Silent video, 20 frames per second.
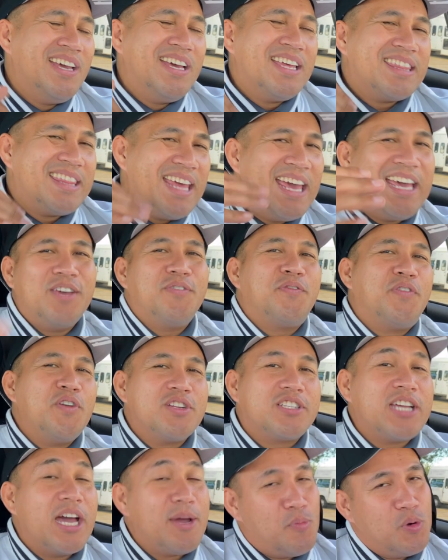thank you for your
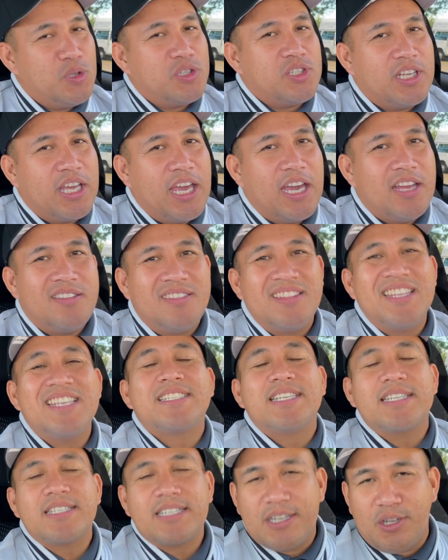time once again.
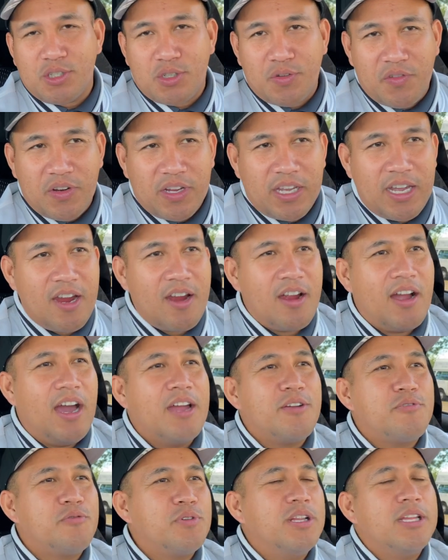This is Gilson Vergara. I
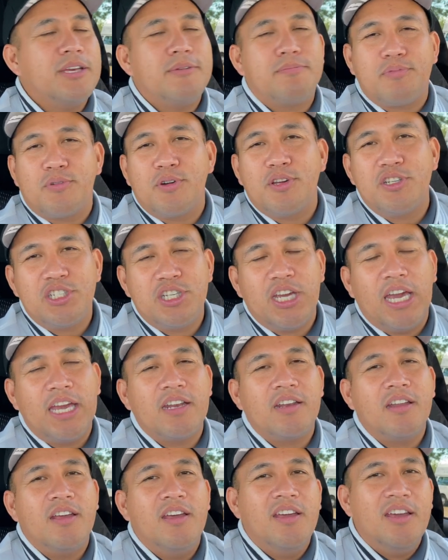really appreciate
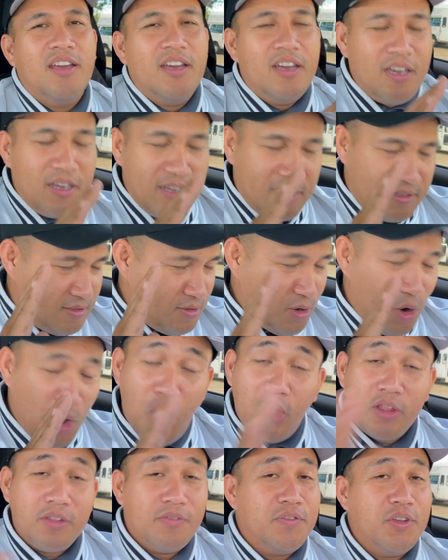
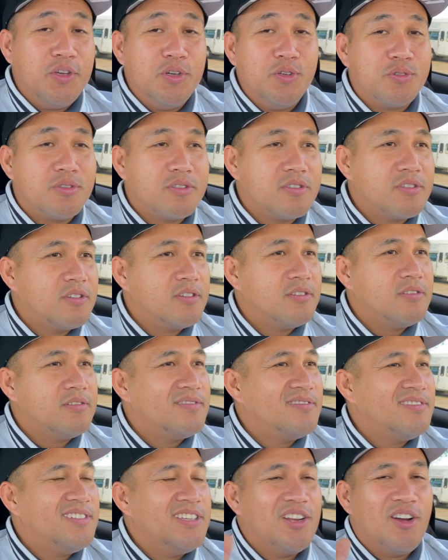all the views.
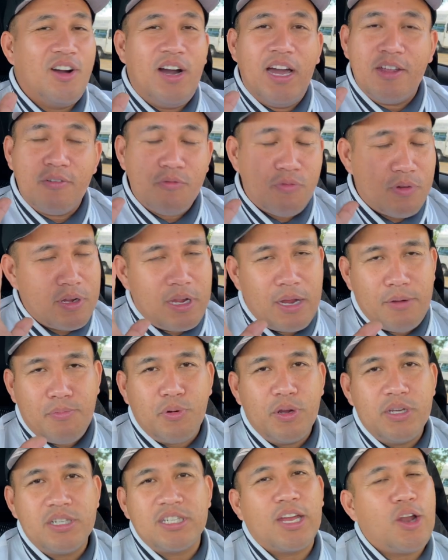You know, I
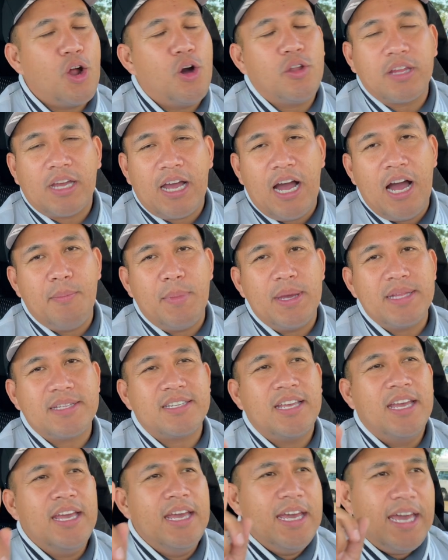appreciate all the
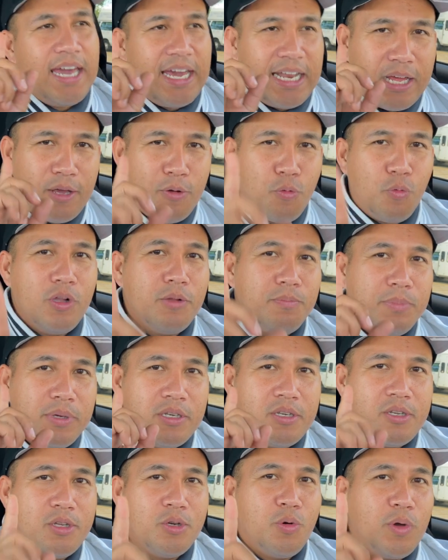comments. And I will be
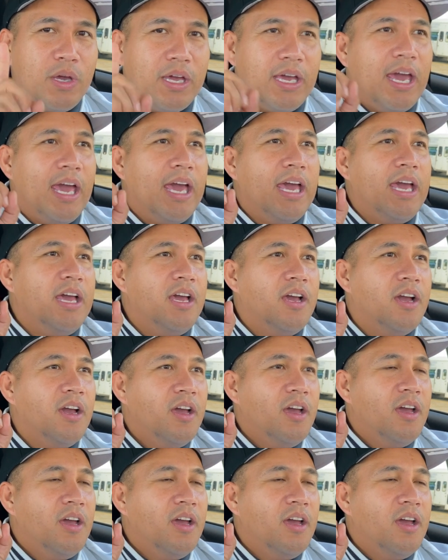doing a